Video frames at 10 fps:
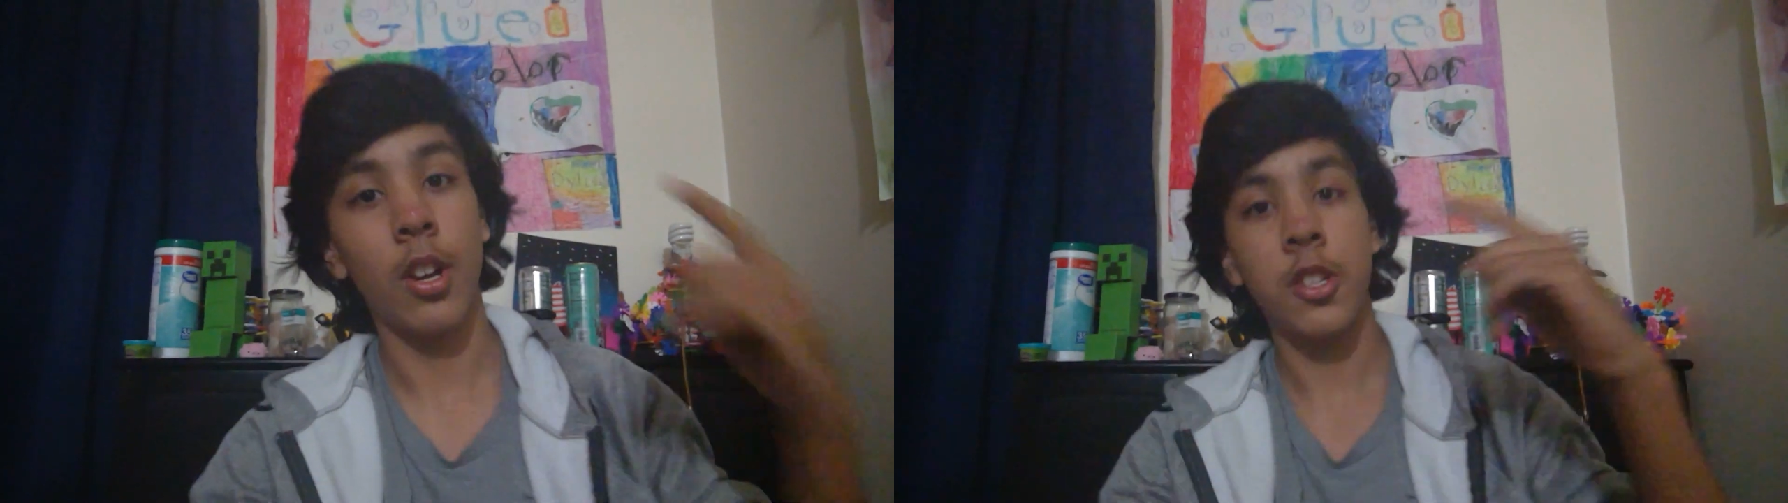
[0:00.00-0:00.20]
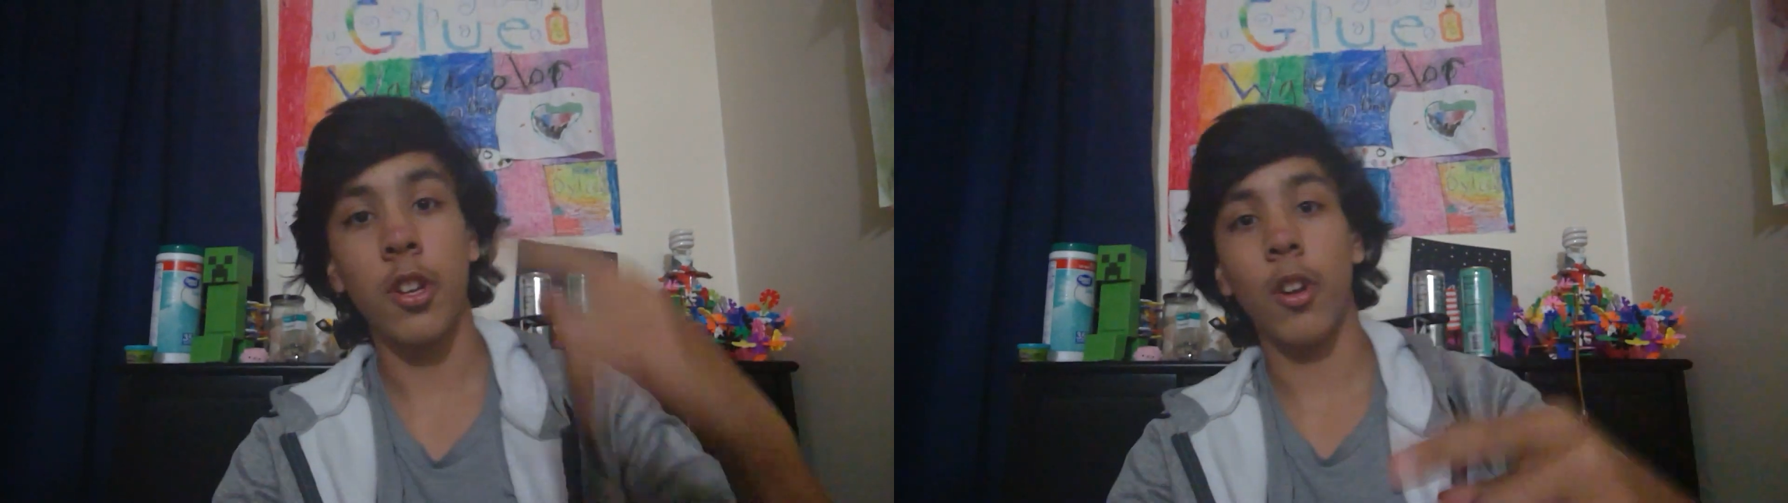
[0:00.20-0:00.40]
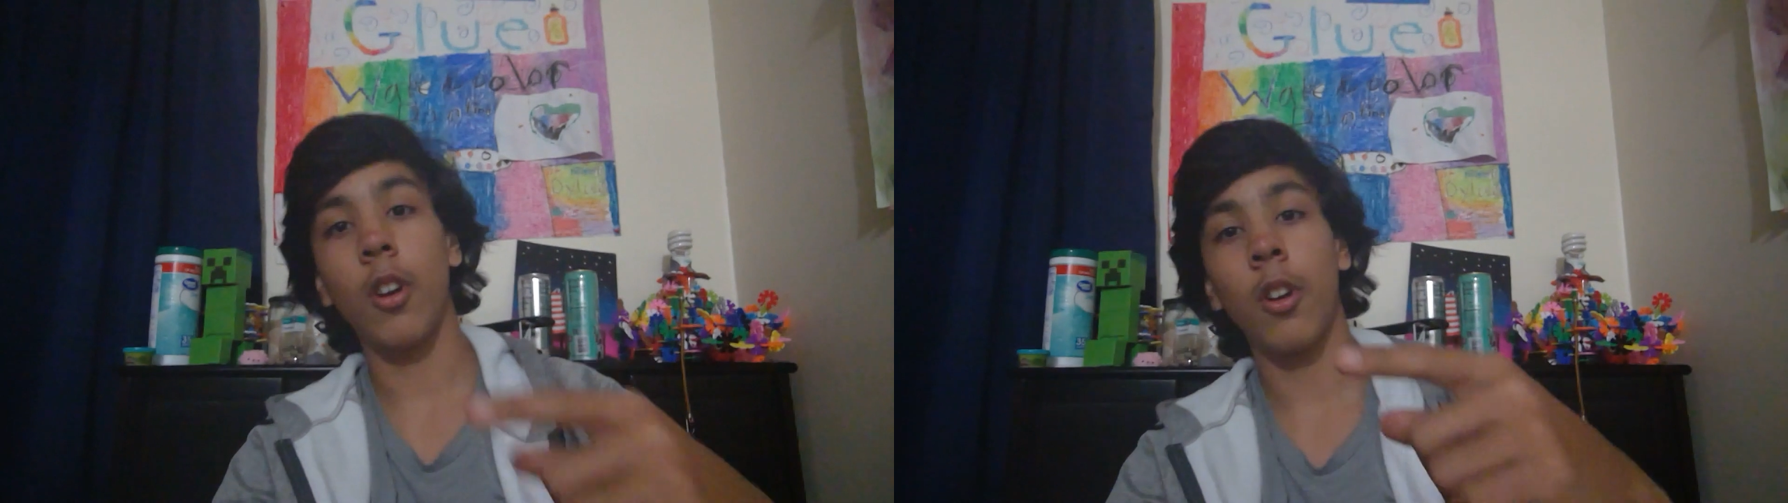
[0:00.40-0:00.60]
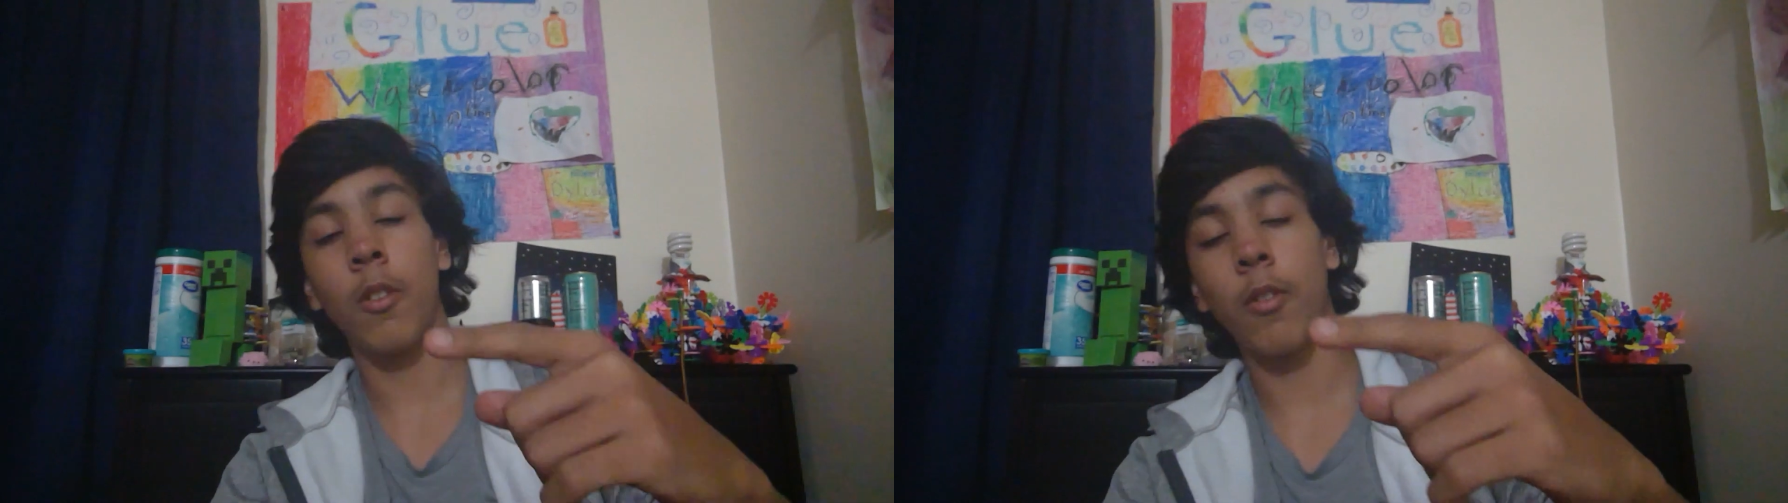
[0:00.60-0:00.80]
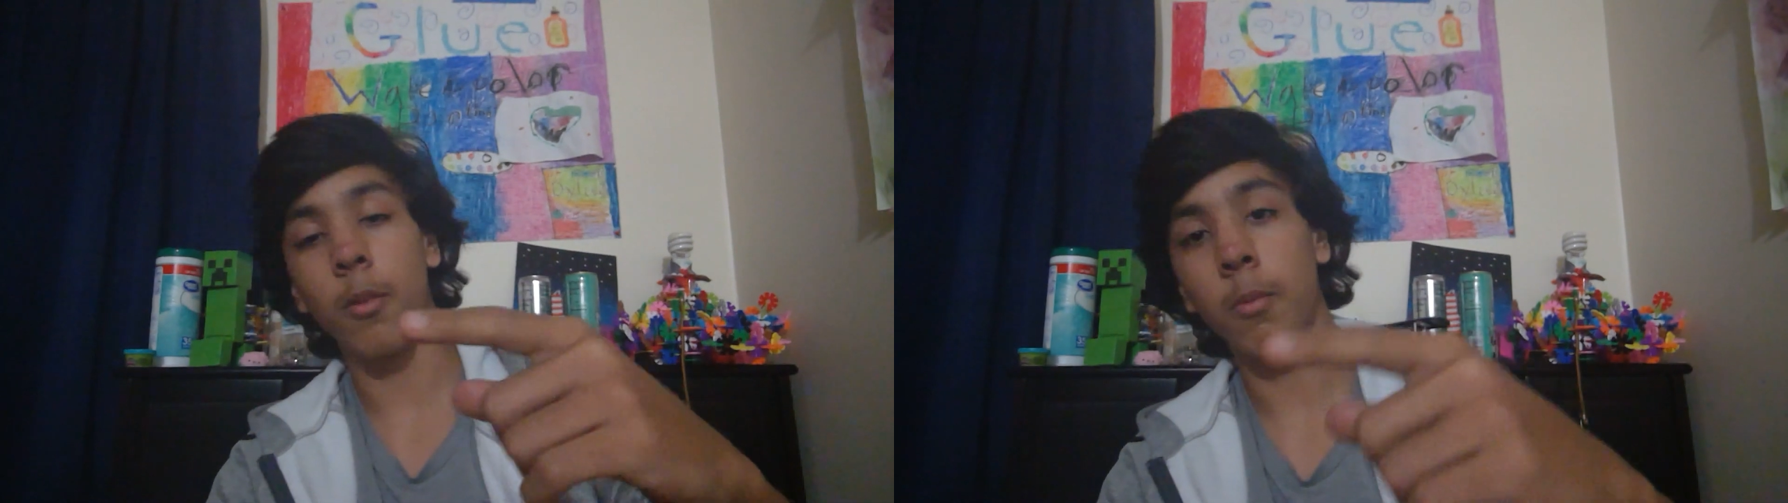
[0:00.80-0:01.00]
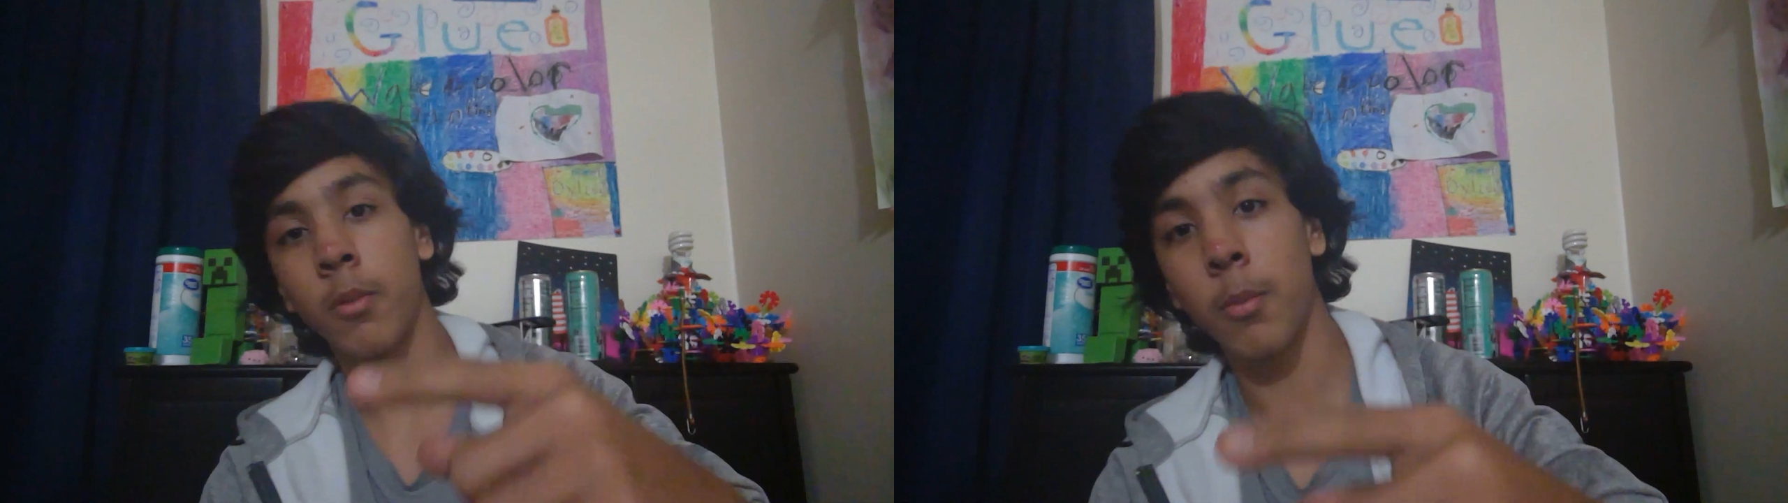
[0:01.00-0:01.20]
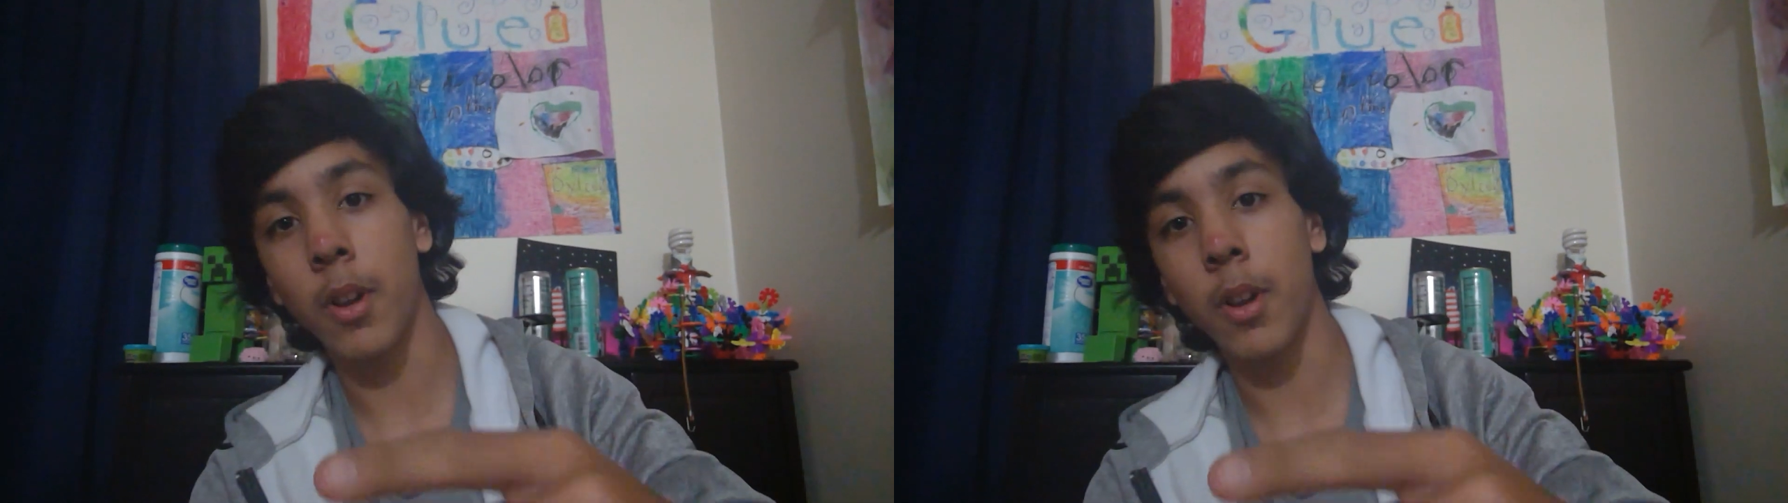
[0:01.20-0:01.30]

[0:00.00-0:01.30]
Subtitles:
Shout out from to